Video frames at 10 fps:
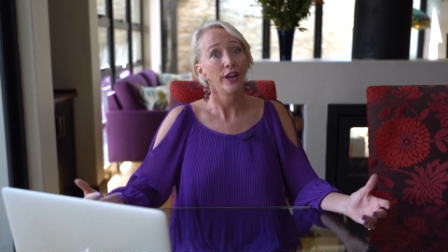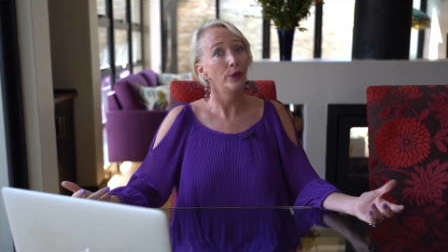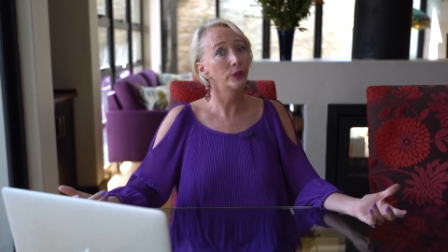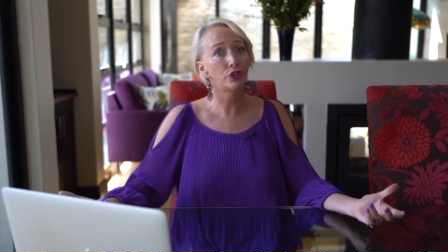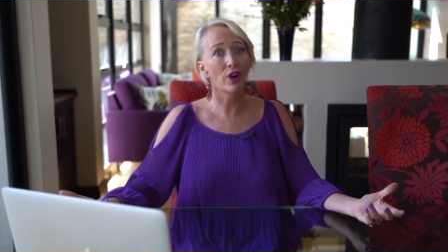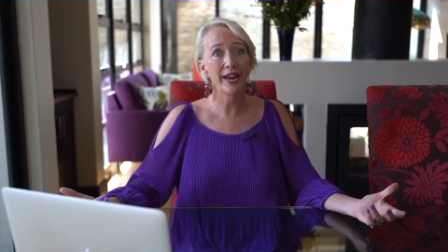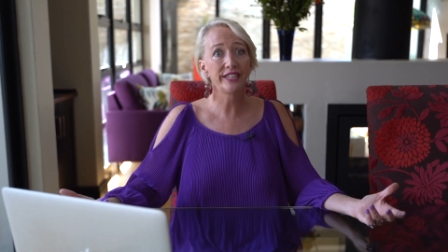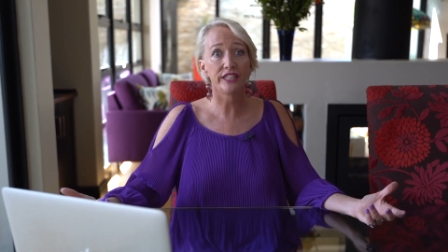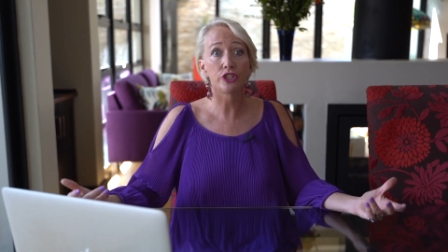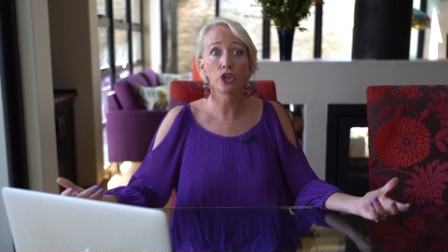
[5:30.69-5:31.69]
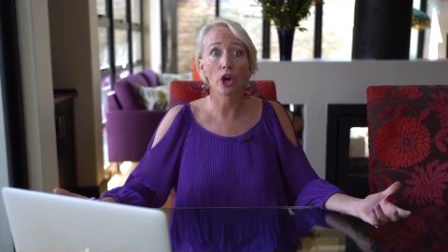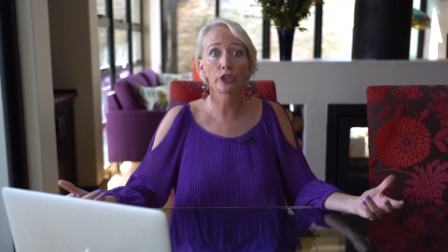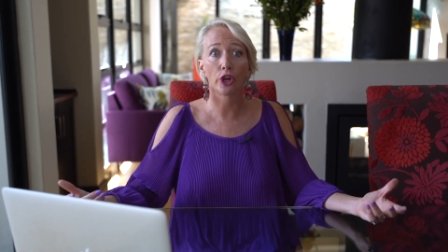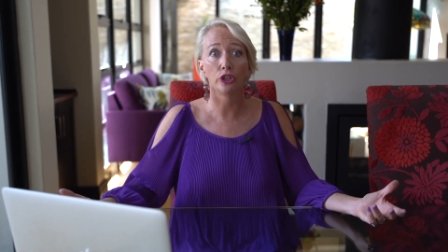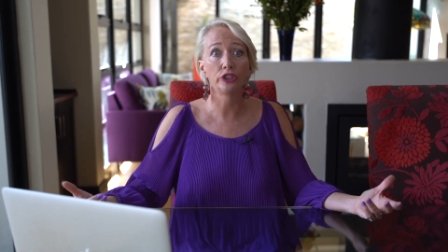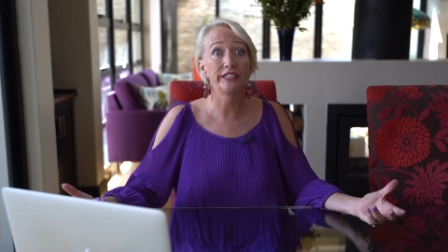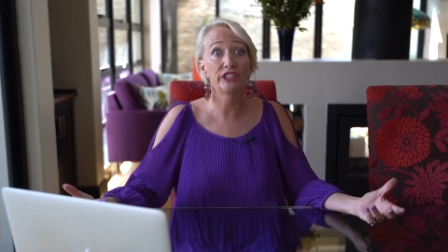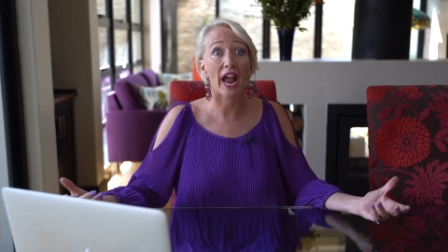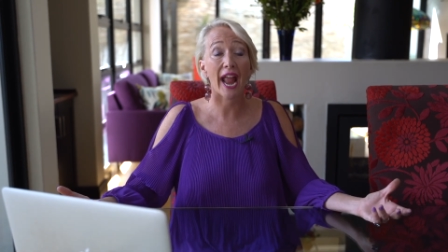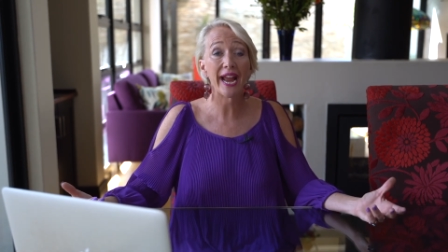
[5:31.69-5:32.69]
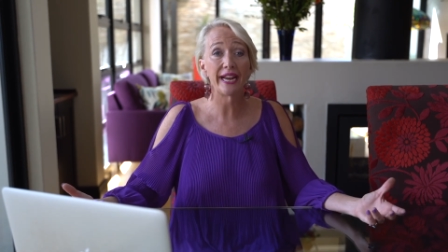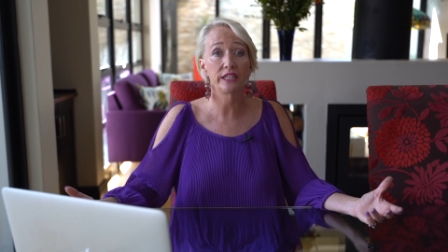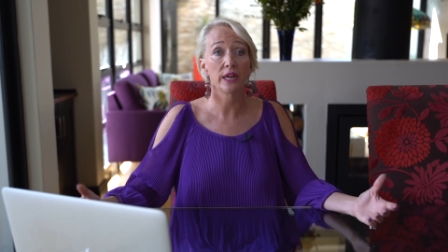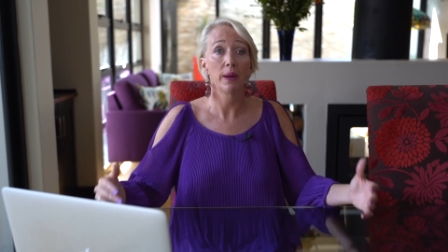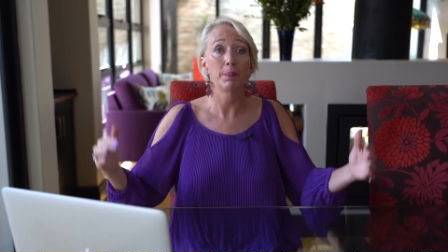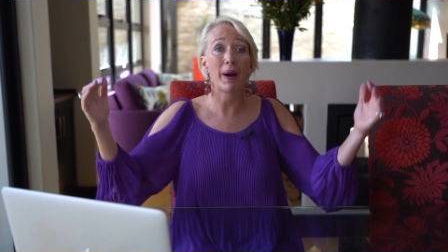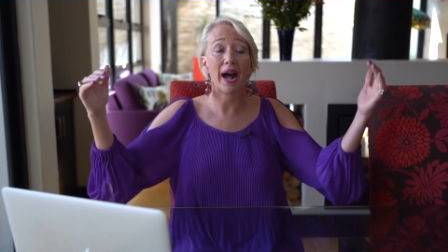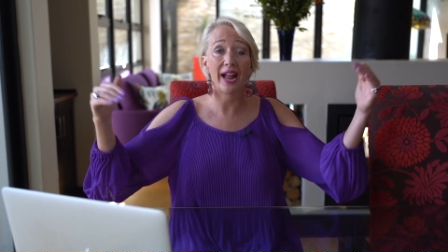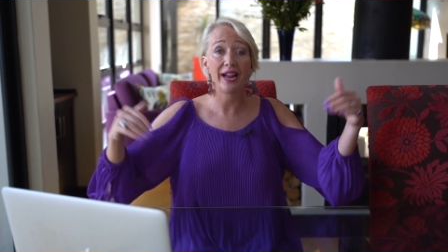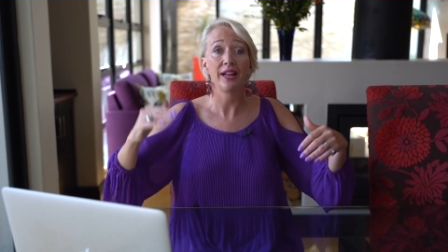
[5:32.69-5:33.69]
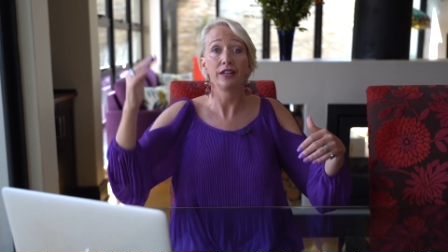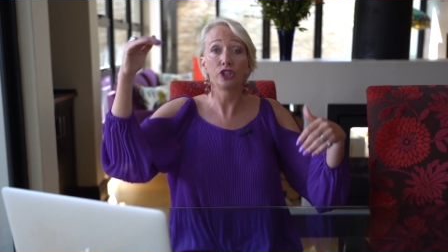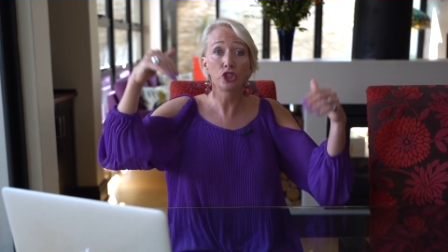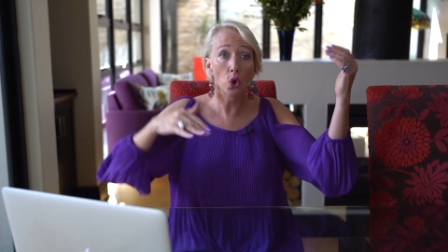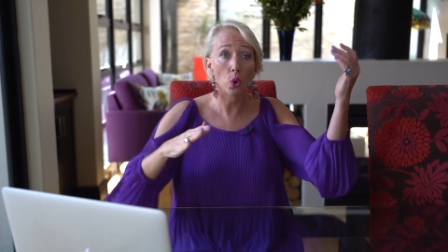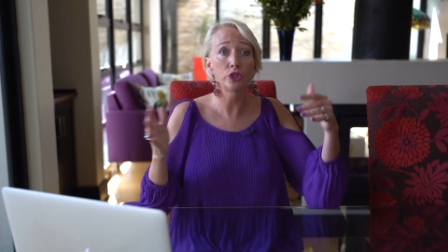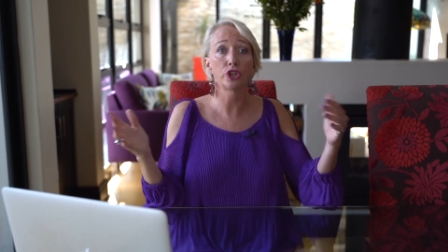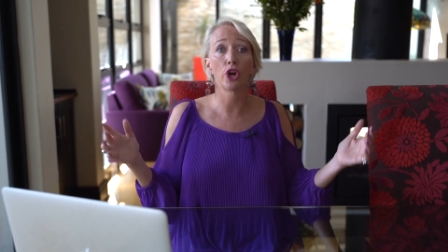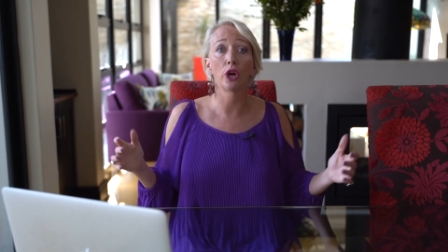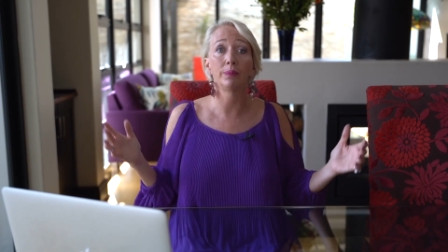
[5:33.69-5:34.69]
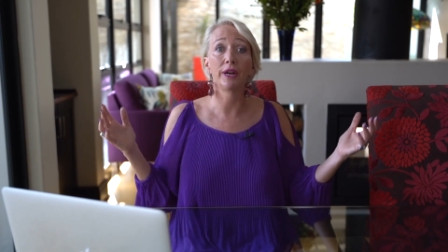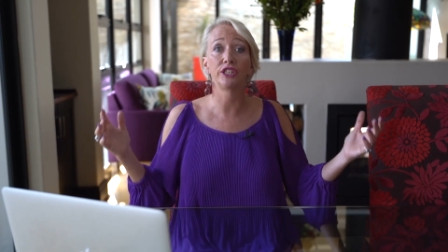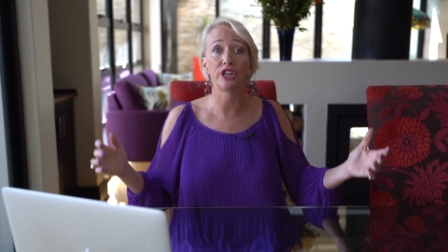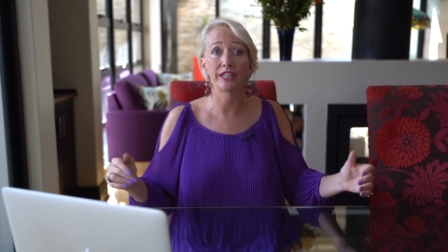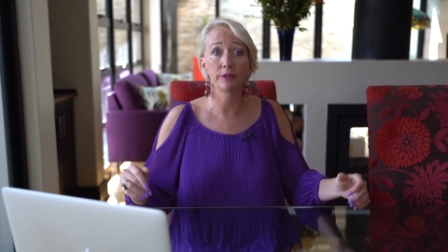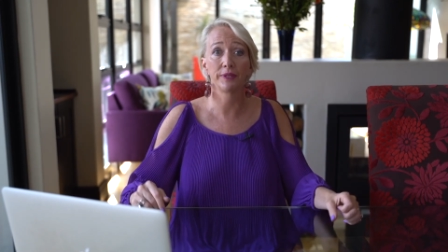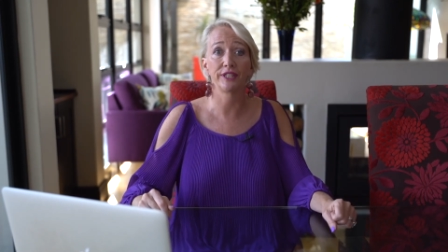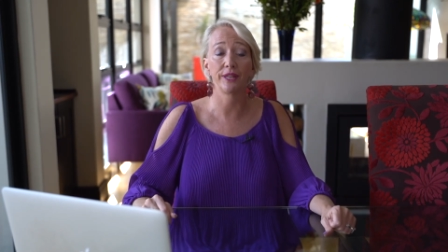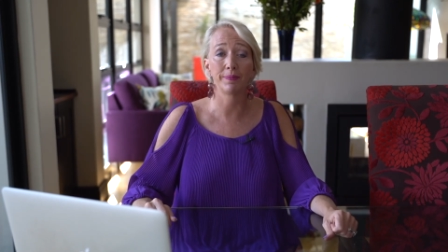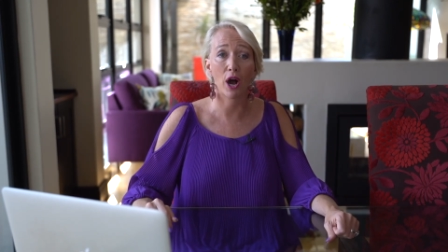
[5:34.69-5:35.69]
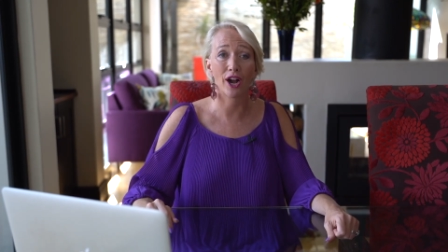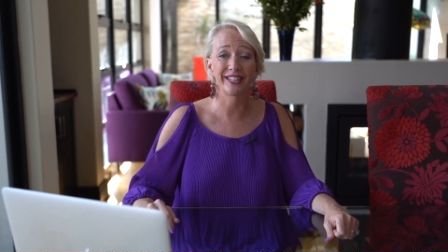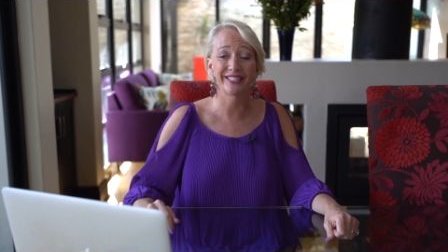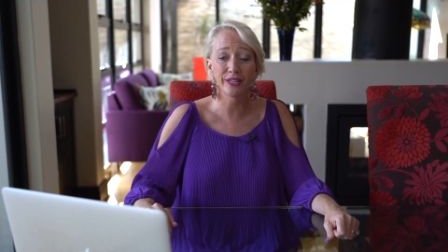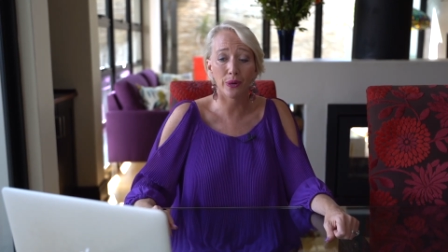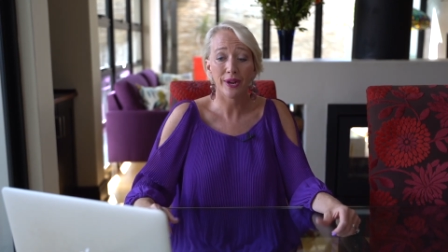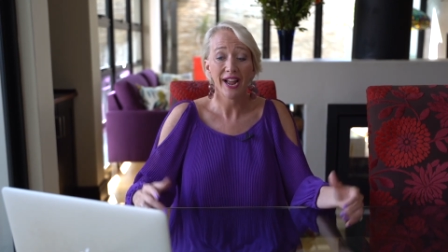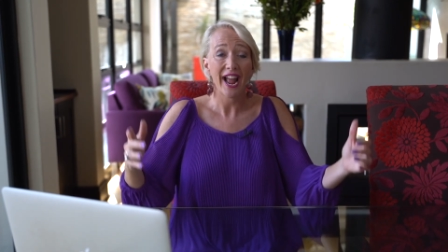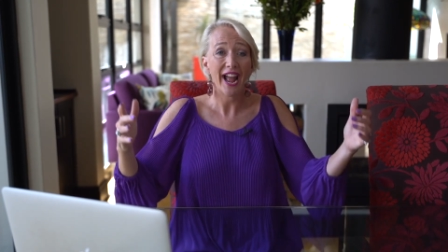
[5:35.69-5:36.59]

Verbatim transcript: your strategy is not going to change by short term adjustments in the market. So